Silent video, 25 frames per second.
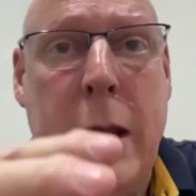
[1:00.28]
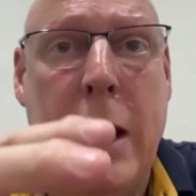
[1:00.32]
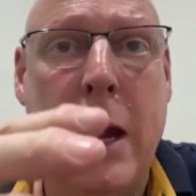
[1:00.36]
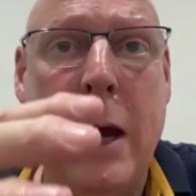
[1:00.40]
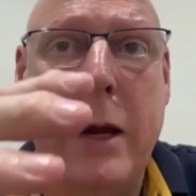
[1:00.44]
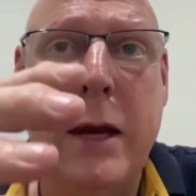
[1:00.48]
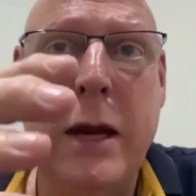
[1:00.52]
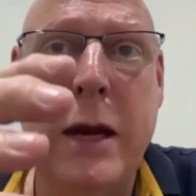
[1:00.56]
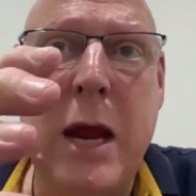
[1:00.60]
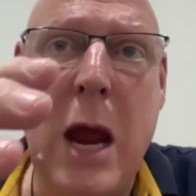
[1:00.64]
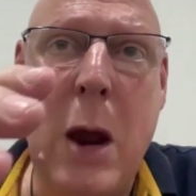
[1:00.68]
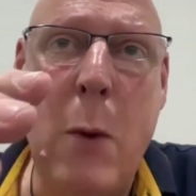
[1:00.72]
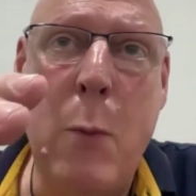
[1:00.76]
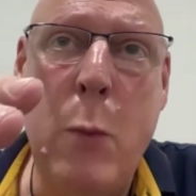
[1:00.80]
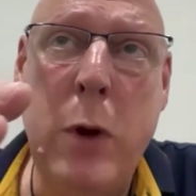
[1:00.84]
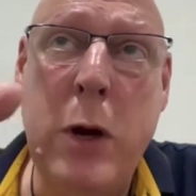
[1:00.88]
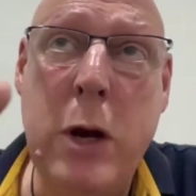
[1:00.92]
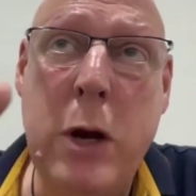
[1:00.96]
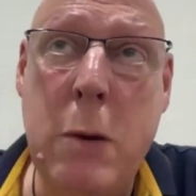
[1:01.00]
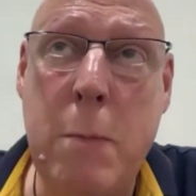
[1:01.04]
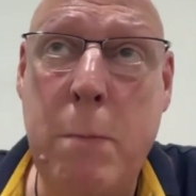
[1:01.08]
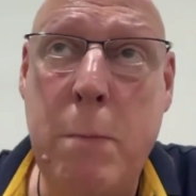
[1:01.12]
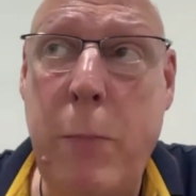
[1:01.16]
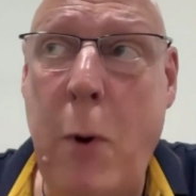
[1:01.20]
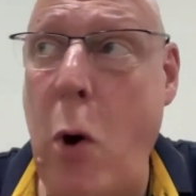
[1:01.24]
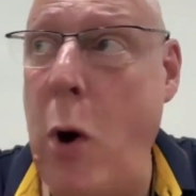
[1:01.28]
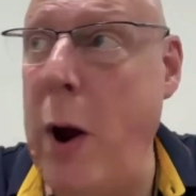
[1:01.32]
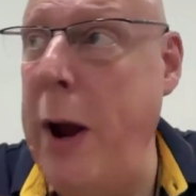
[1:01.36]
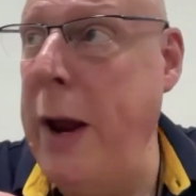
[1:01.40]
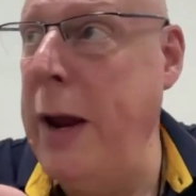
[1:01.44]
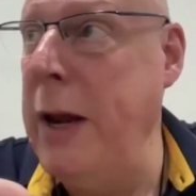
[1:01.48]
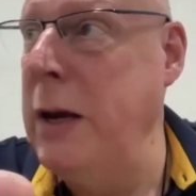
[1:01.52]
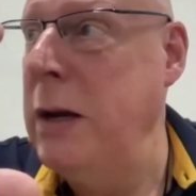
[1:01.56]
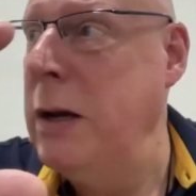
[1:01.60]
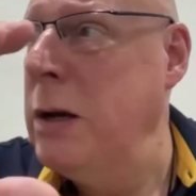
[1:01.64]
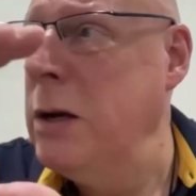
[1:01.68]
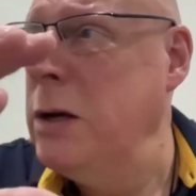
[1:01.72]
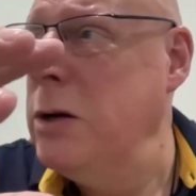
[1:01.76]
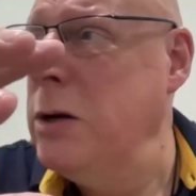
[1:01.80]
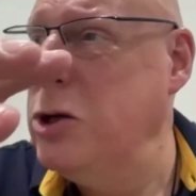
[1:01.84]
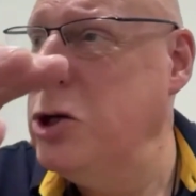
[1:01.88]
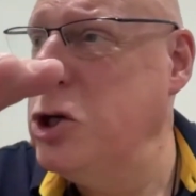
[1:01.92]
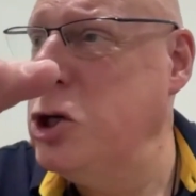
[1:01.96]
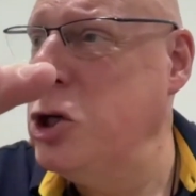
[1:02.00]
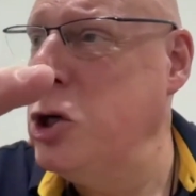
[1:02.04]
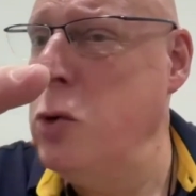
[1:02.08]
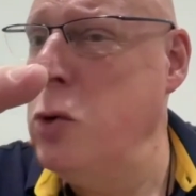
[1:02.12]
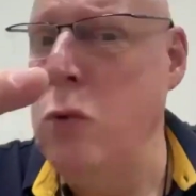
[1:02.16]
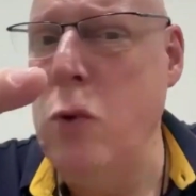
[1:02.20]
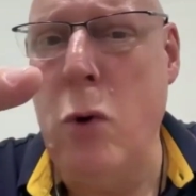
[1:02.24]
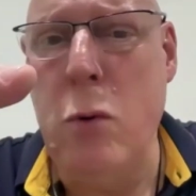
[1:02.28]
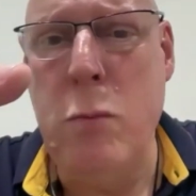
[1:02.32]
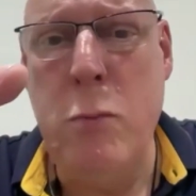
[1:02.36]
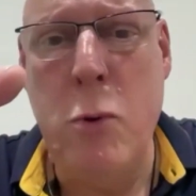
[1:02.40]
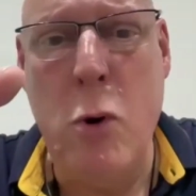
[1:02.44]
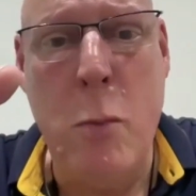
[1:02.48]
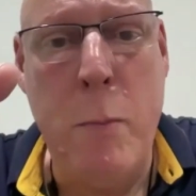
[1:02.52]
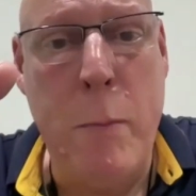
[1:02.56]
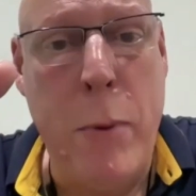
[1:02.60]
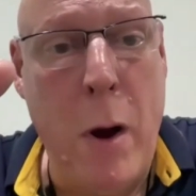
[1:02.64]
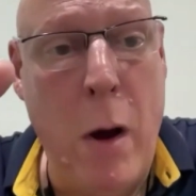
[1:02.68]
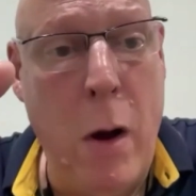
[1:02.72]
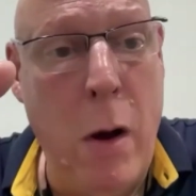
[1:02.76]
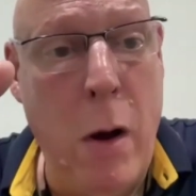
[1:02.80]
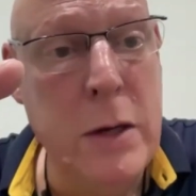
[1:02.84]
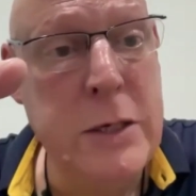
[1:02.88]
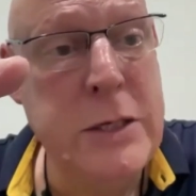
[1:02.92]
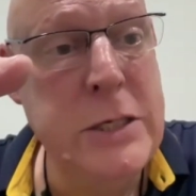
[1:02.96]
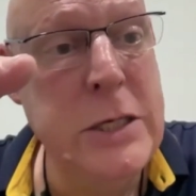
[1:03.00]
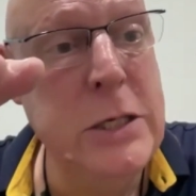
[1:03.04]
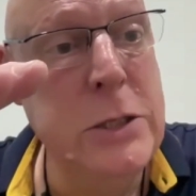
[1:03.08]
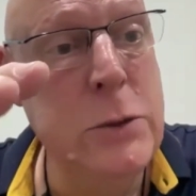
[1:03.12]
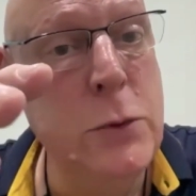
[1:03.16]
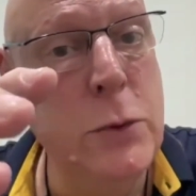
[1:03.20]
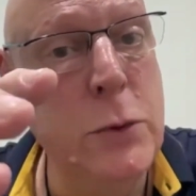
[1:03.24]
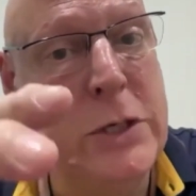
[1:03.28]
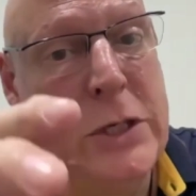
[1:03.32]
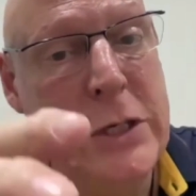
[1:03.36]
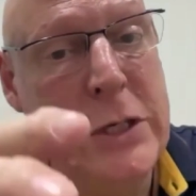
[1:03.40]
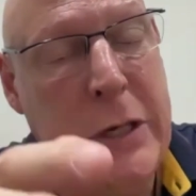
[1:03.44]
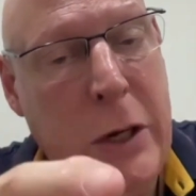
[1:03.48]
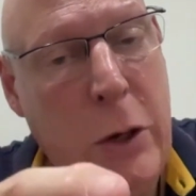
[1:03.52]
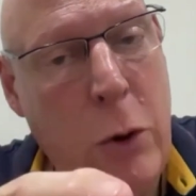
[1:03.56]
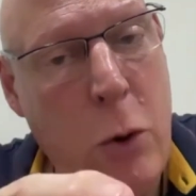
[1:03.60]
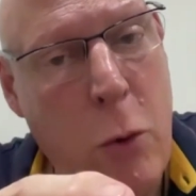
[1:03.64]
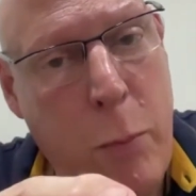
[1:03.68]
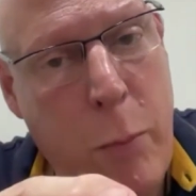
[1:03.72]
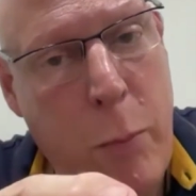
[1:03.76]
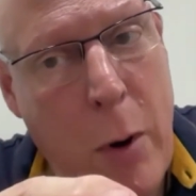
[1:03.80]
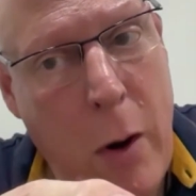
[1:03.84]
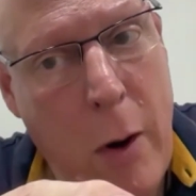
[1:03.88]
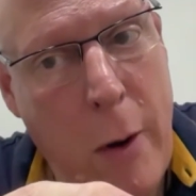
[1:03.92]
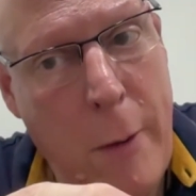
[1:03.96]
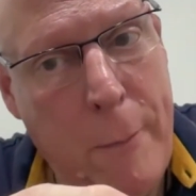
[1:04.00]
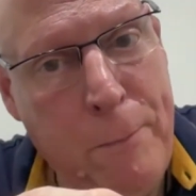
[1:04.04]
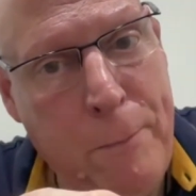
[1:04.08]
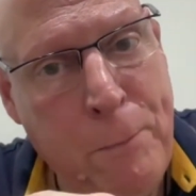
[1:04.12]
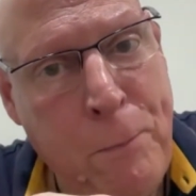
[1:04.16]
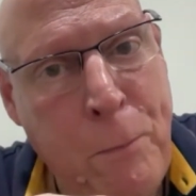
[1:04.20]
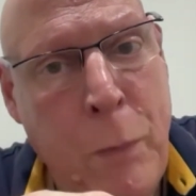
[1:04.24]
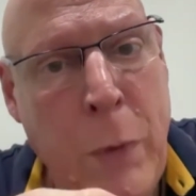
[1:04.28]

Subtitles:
yeah, can we combine two or more parts into a single part?